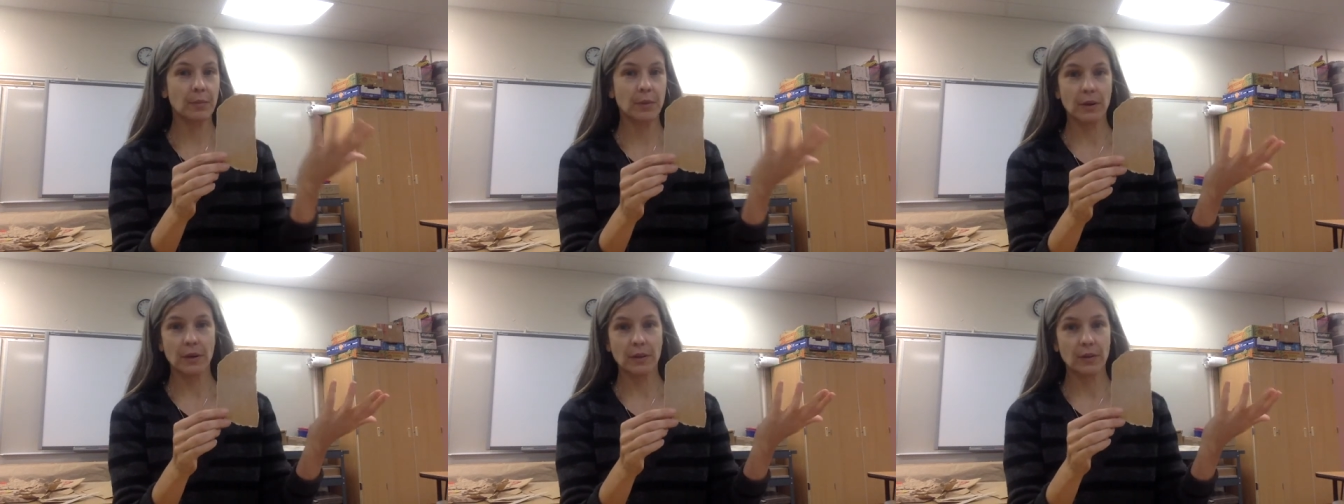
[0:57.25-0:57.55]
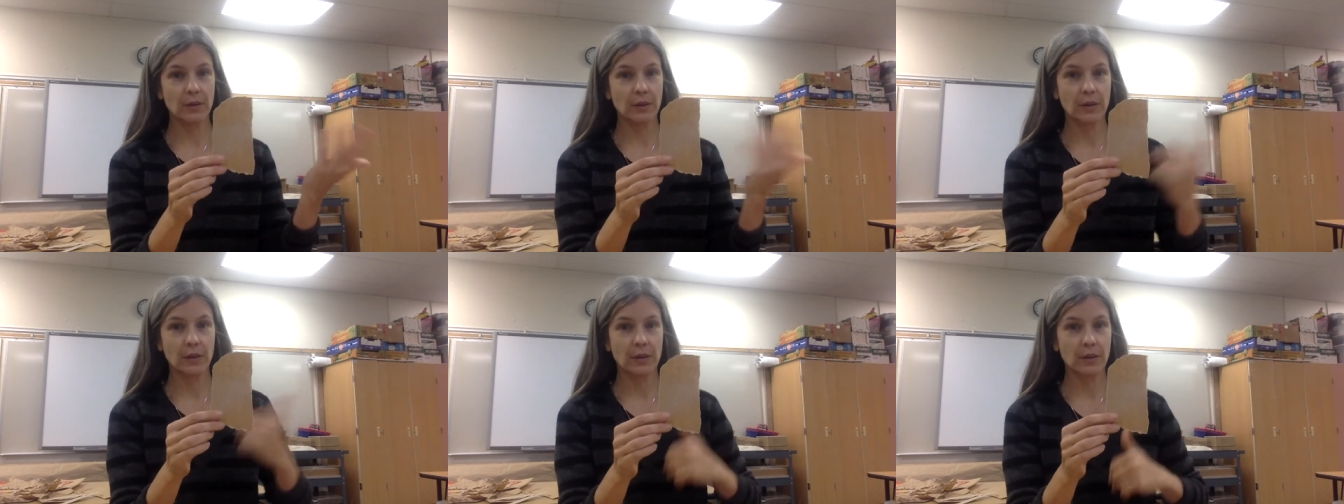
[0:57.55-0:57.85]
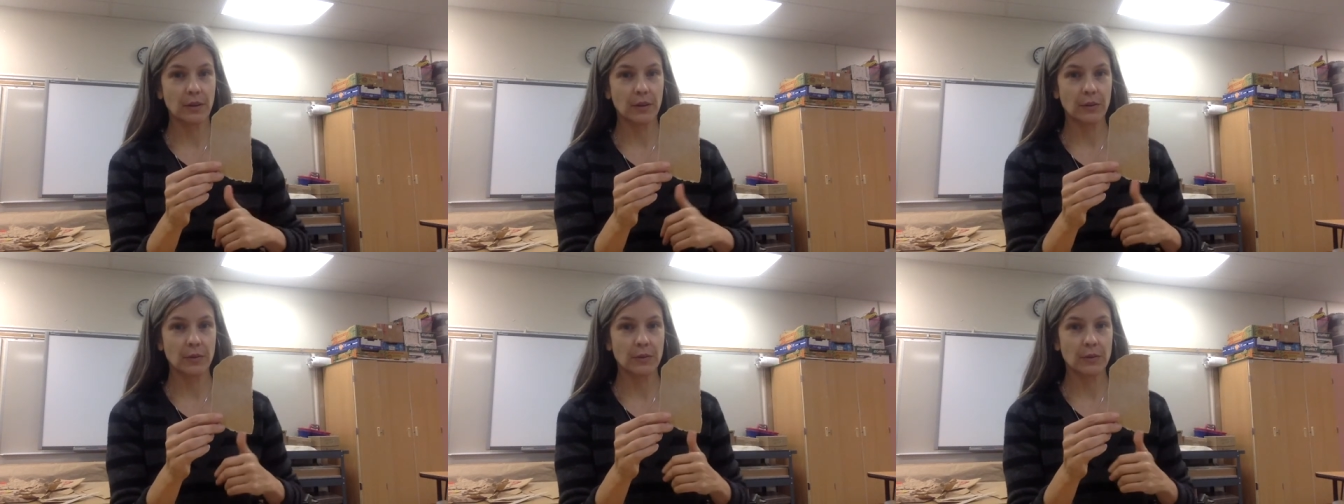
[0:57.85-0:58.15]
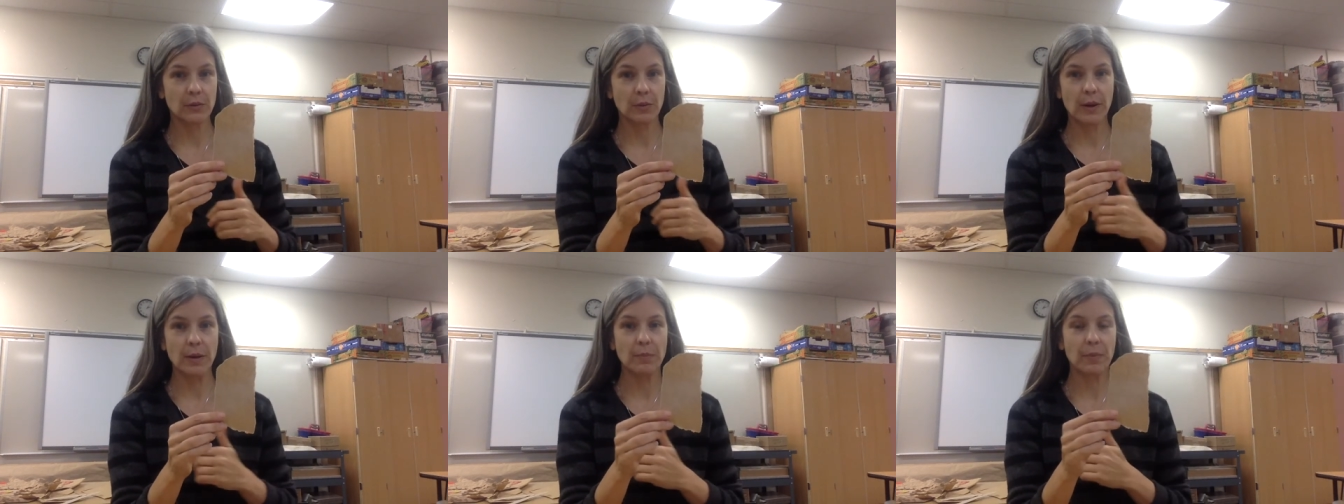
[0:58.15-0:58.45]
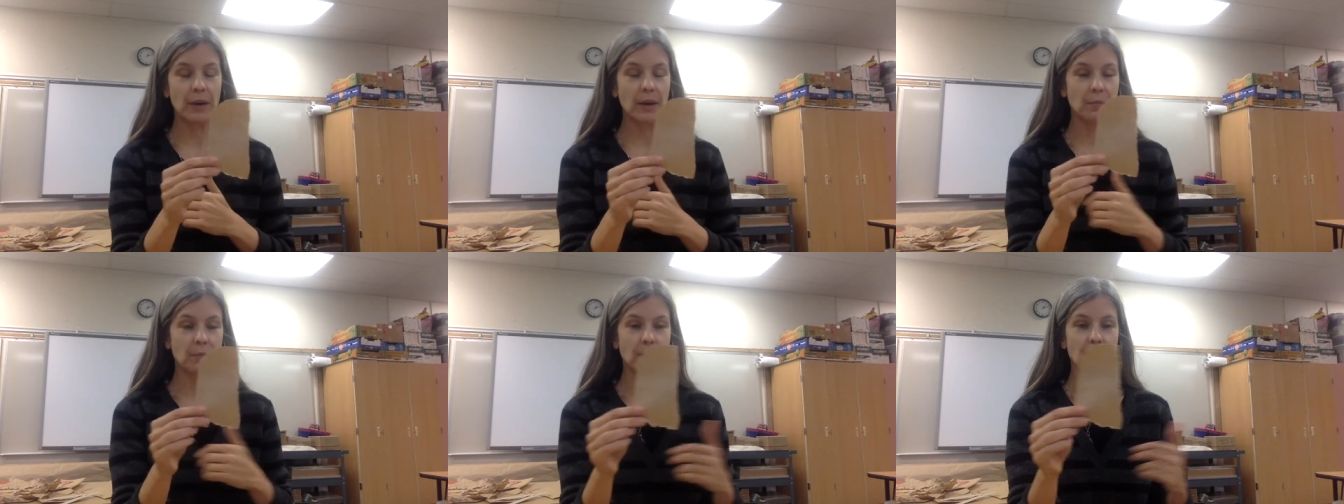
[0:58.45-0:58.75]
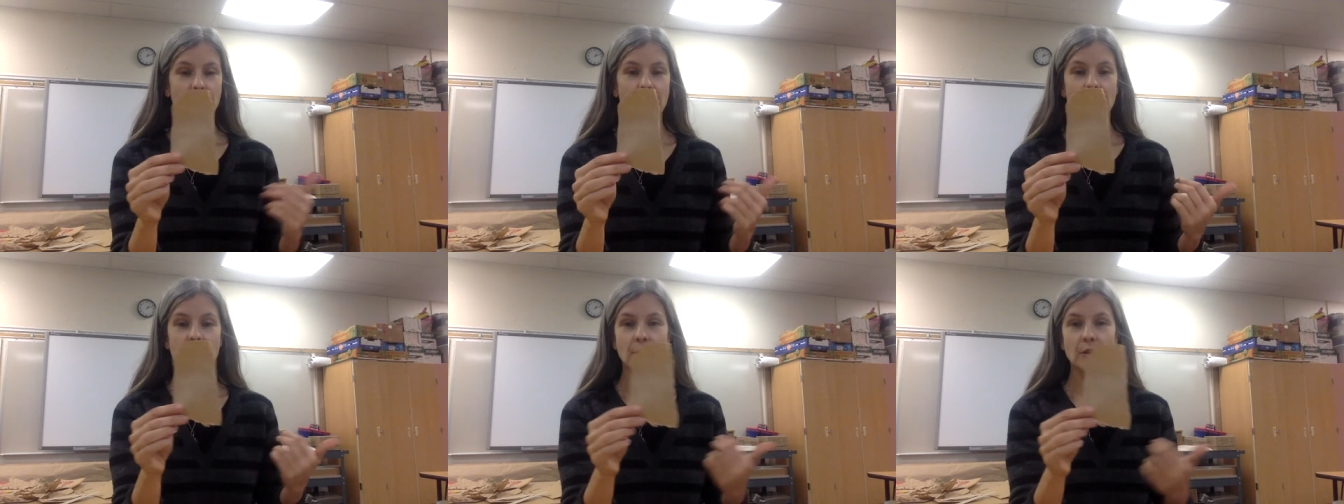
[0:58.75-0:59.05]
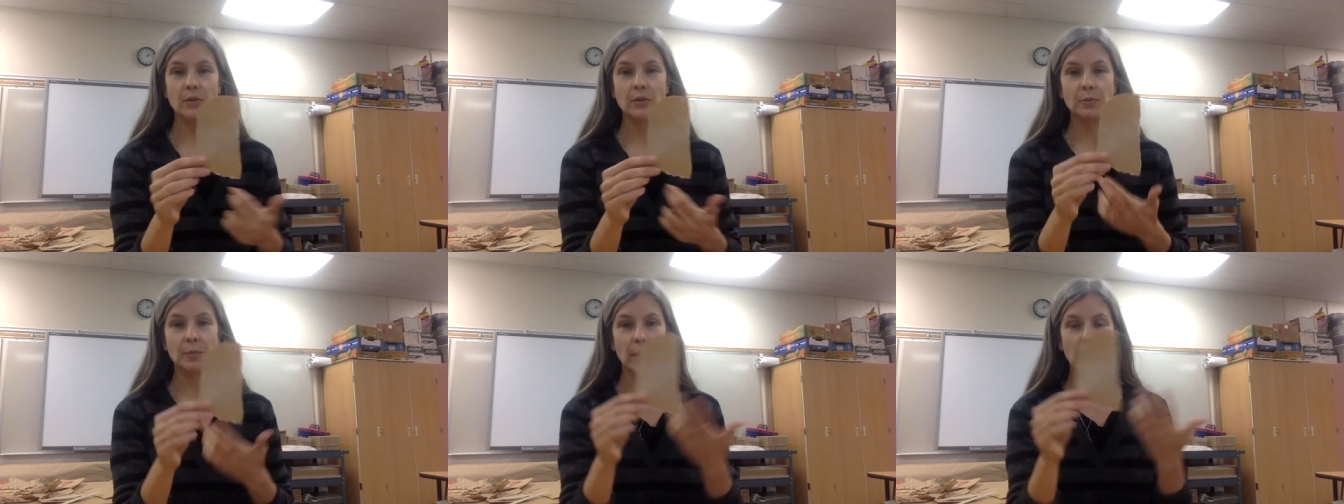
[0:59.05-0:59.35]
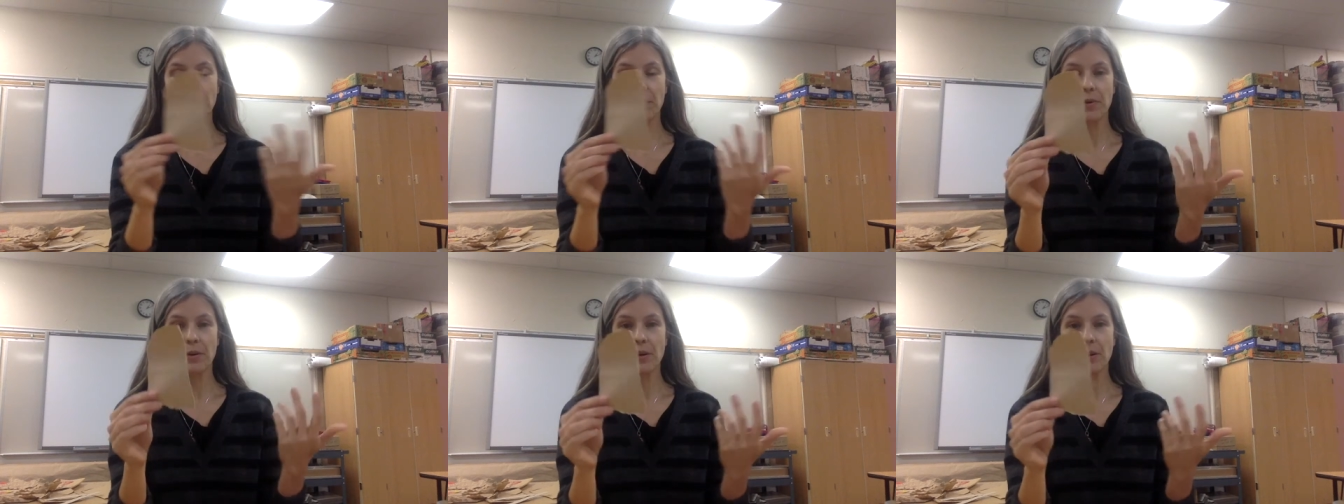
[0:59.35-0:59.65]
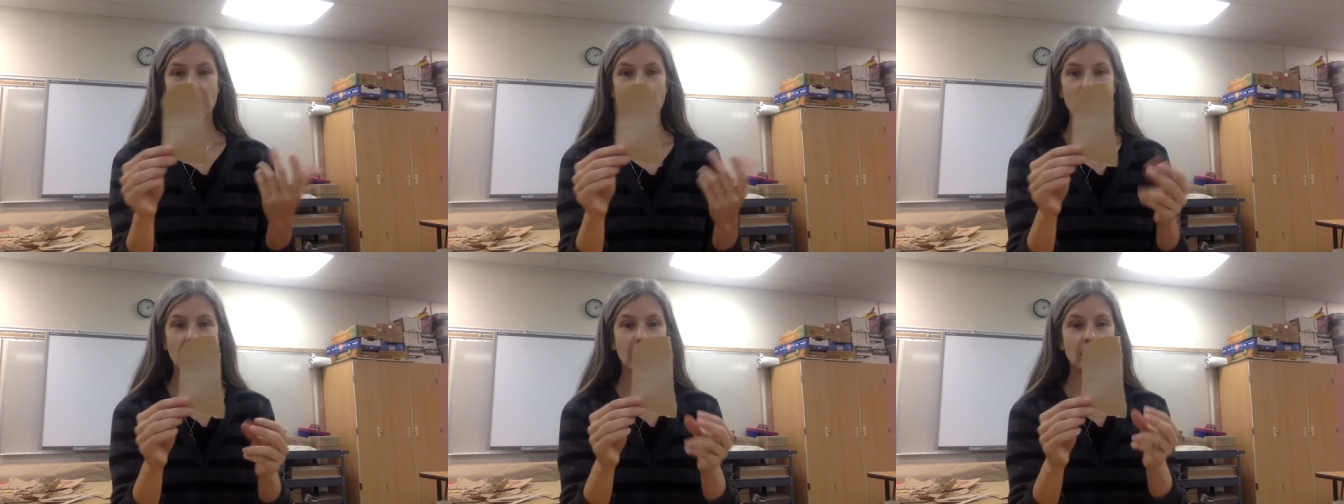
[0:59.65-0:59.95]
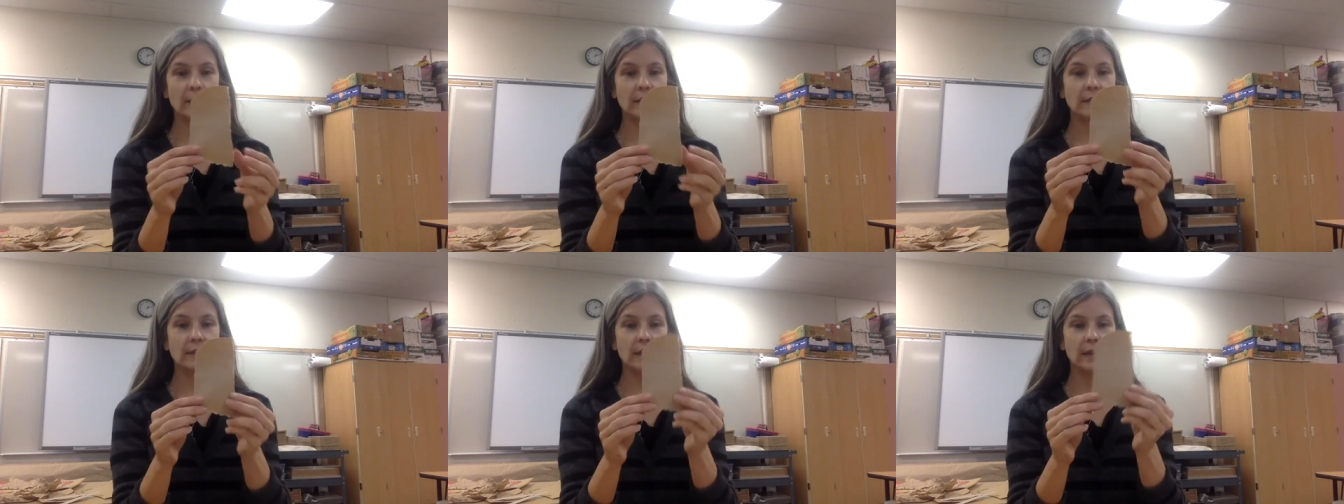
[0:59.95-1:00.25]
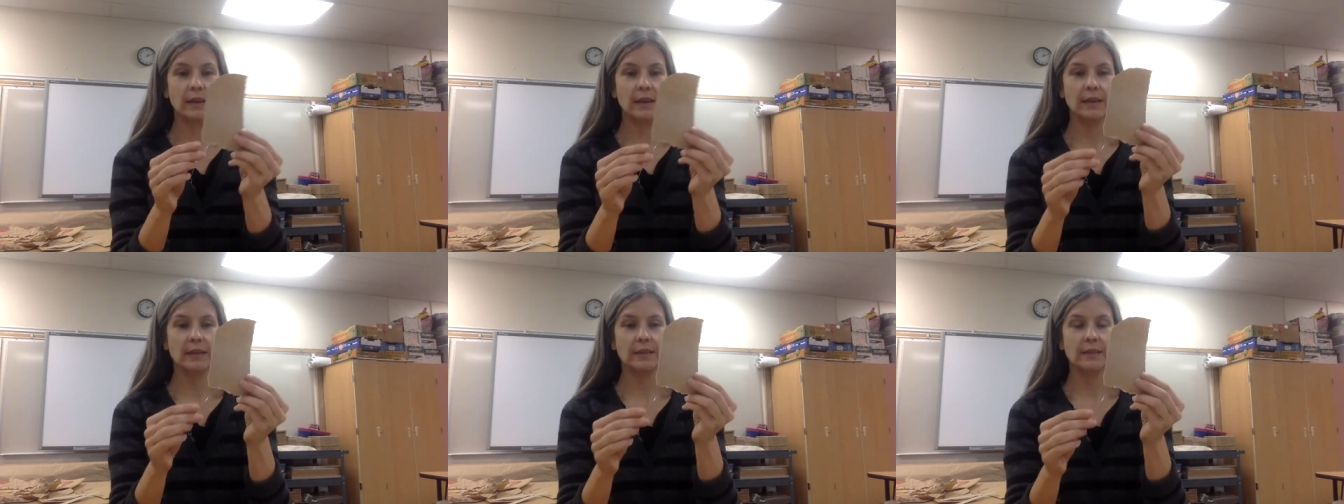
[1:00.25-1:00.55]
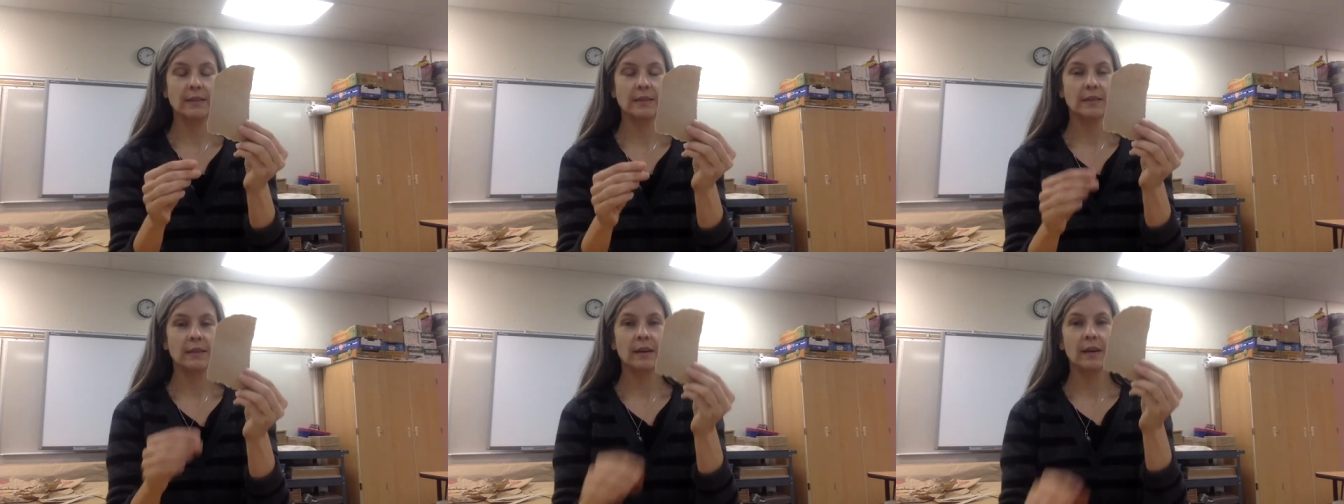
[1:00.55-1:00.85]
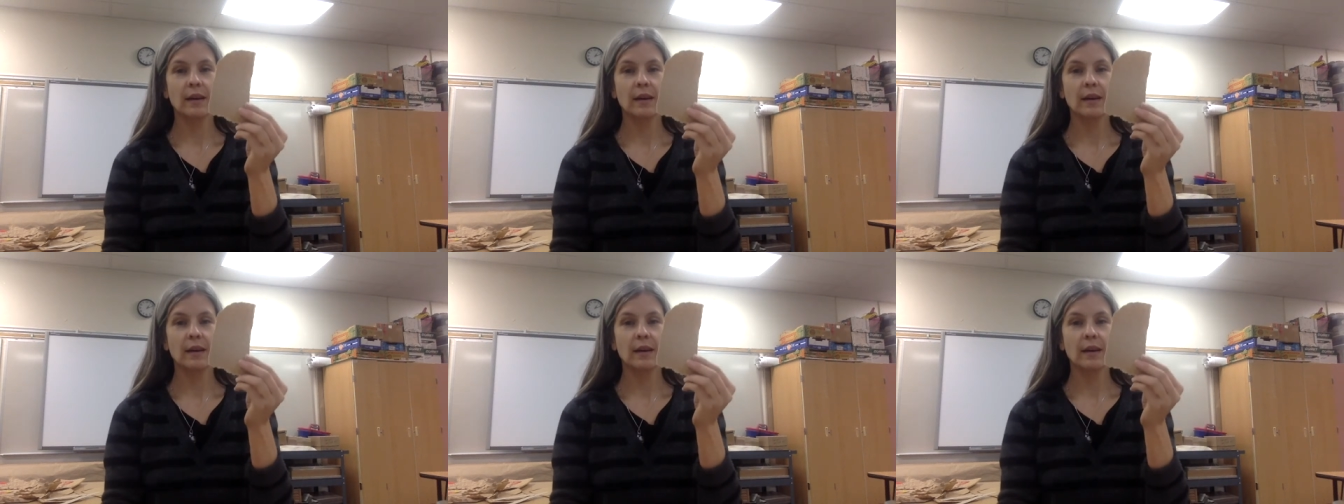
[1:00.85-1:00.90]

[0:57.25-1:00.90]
but you could use white paper or newspaper or magazines.